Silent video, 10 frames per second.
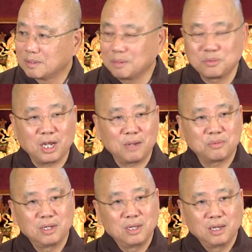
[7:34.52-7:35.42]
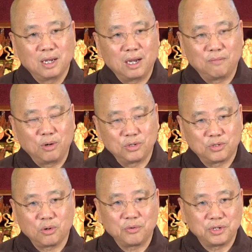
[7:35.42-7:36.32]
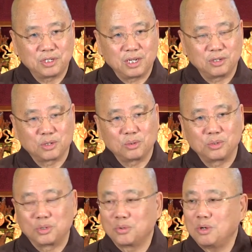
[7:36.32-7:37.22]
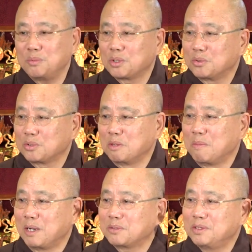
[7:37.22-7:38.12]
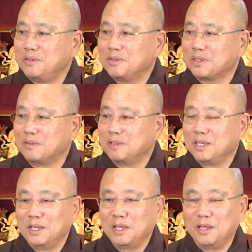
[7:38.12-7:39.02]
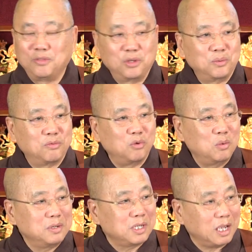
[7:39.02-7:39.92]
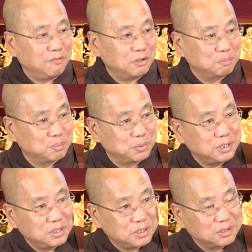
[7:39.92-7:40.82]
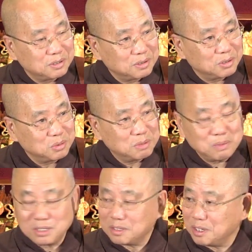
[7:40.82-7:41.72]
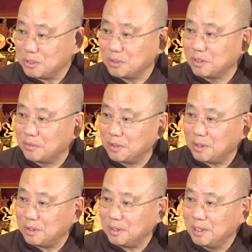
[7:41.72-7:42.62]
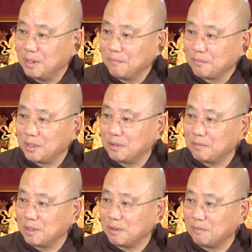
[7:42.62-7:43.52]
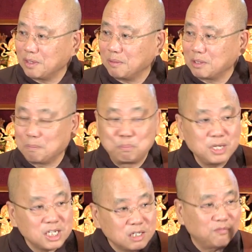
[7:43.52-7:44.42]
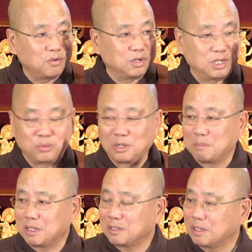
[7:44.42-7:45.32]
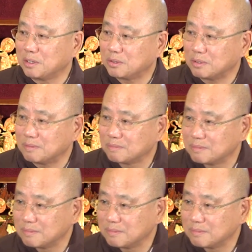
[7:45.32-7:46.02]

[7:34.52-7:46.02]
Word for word: Sometimes I've heard stories that you go to Europe, you go to the mountains, and, and there were Roman Catholic priests doing meditation in there. They, they, uh, they, they blissfully doing meditation.